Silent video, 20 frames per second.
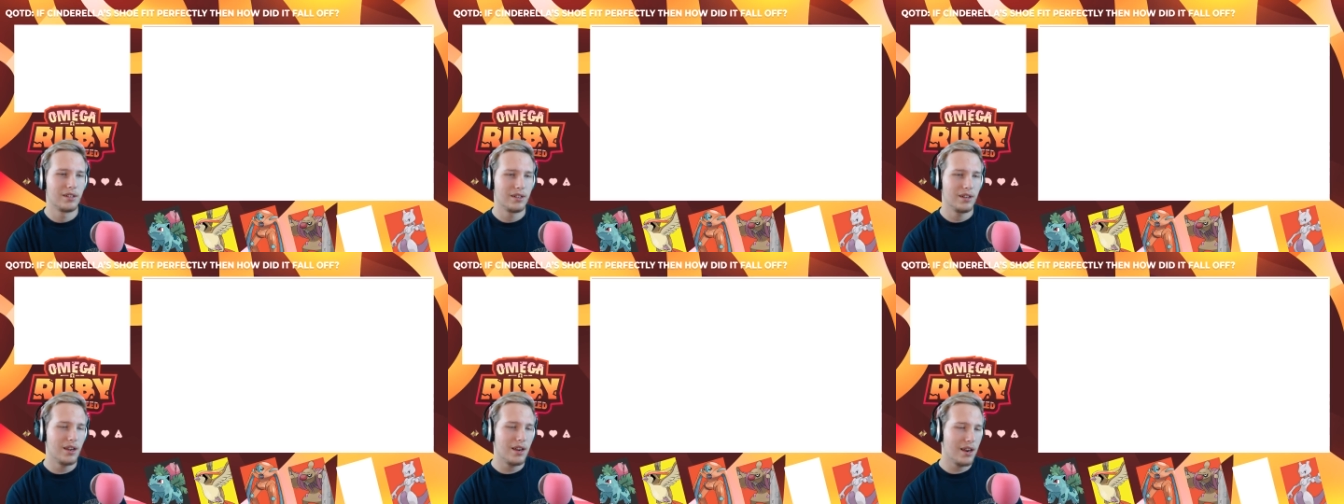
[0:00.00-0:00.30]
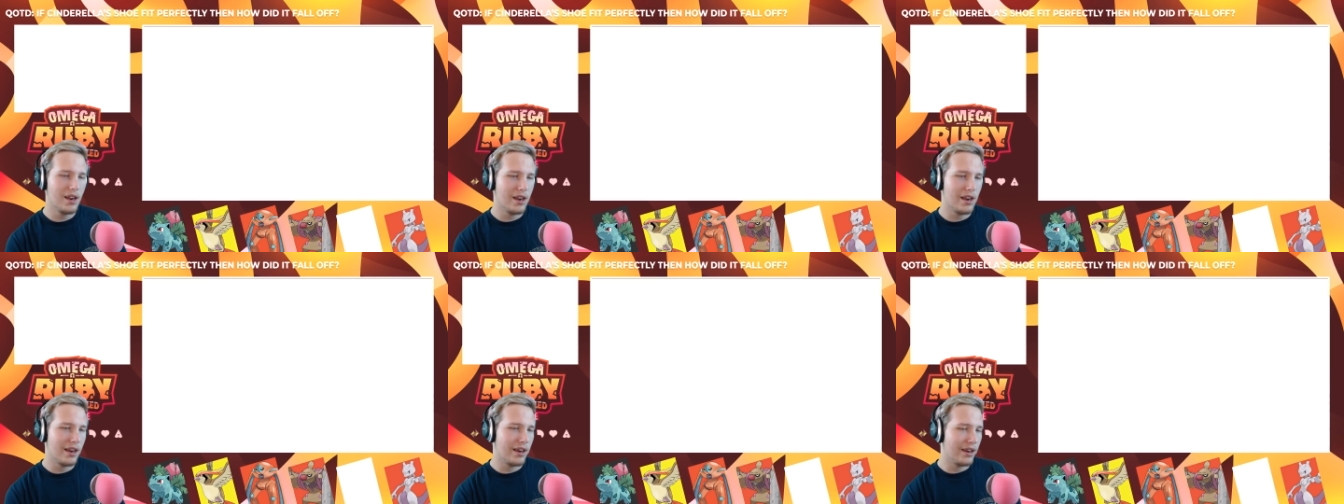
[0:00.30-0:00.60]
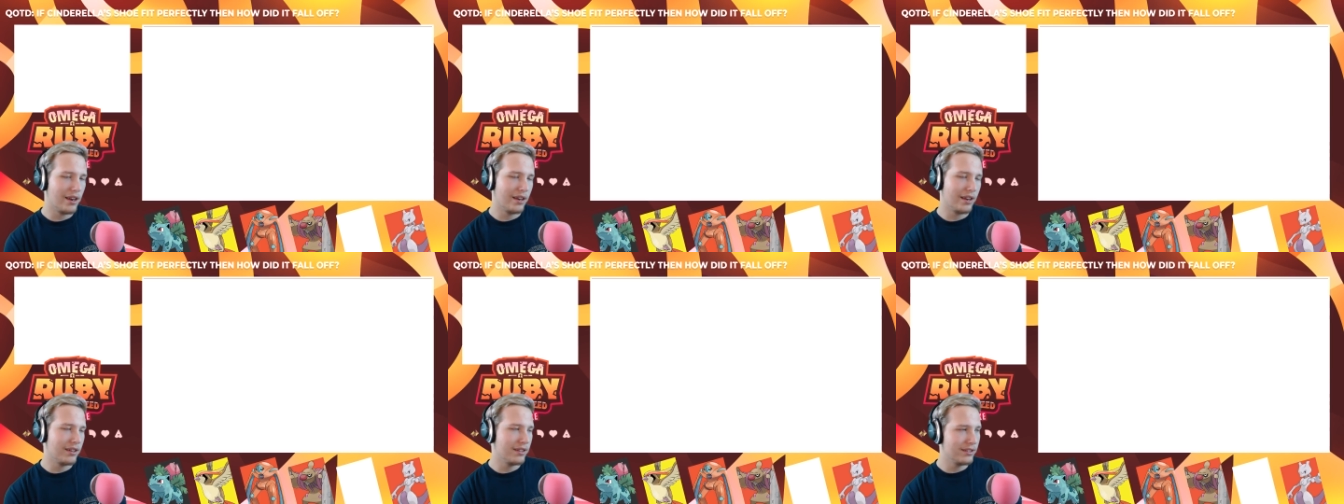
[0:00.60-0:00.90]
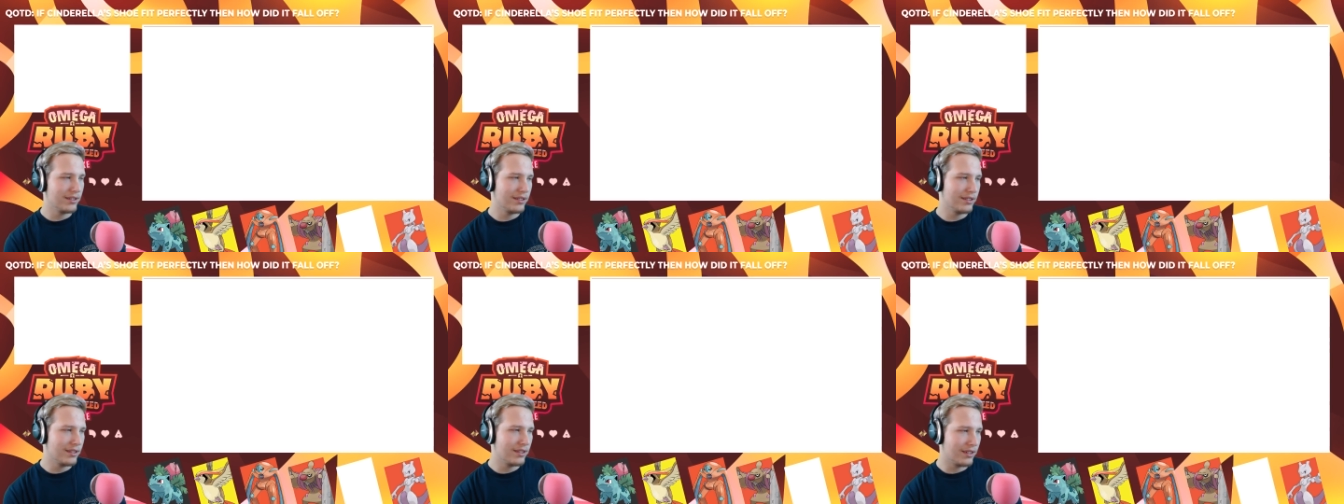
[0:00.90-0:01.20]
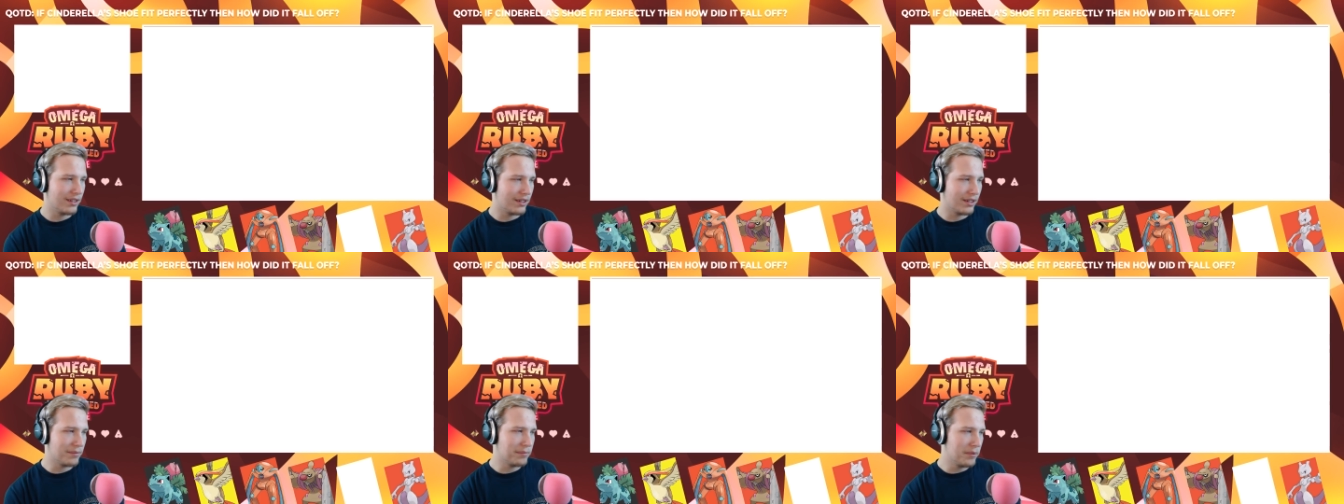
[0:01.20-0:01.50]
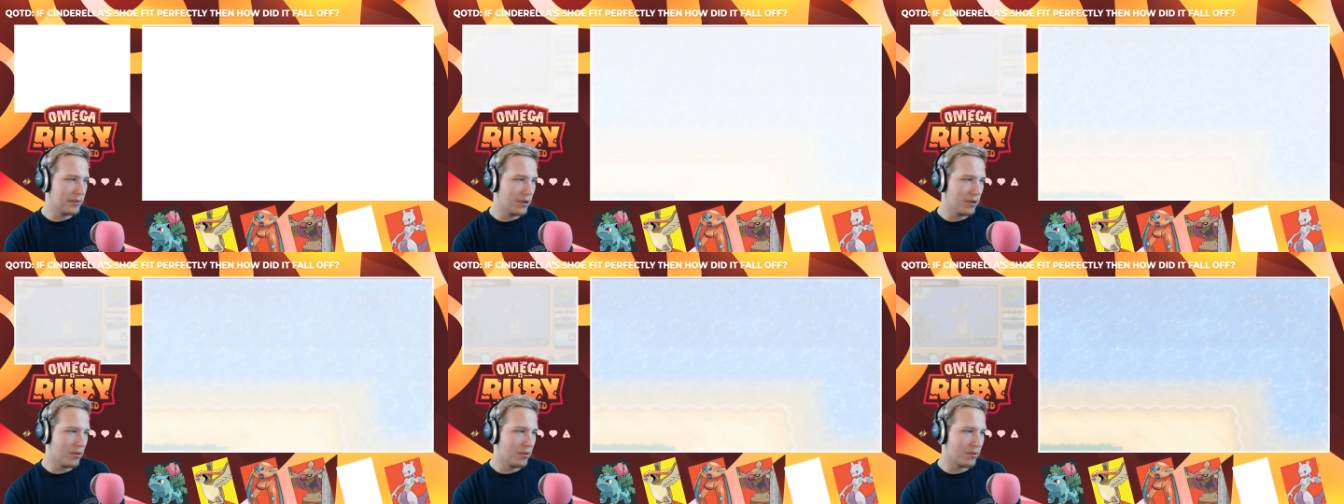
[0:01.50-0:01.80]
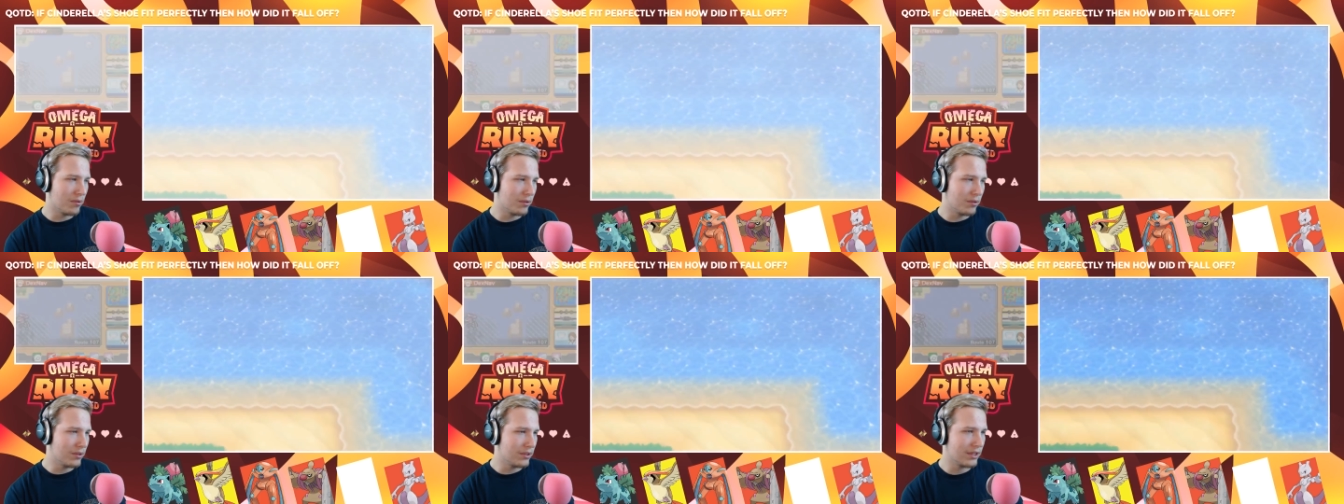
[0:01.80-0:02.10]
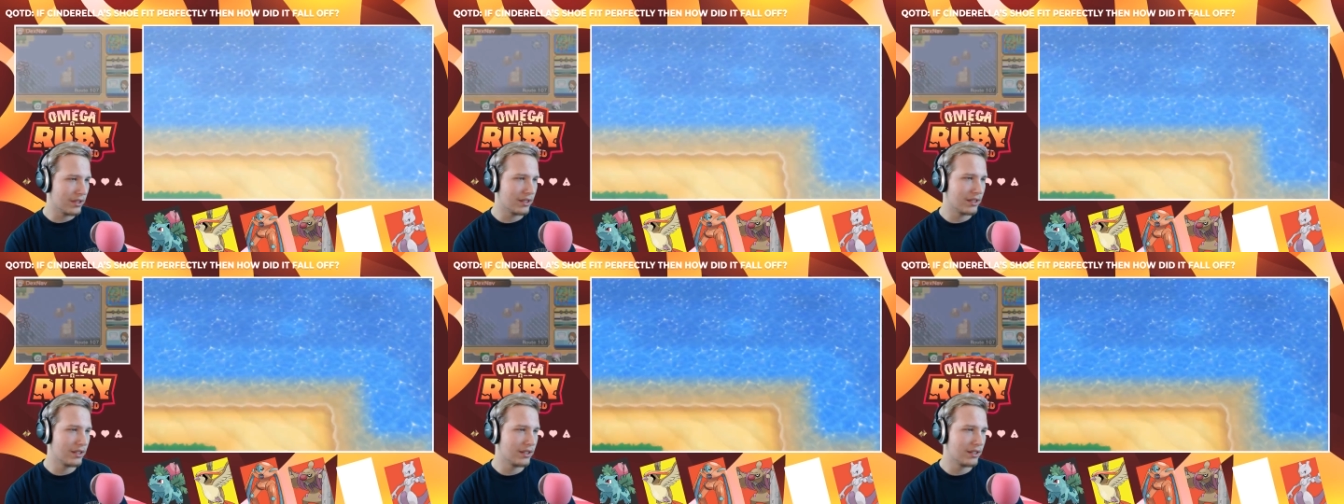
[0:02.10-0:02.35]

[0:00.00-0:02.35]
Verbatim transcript: Ah, yeah, I'm old.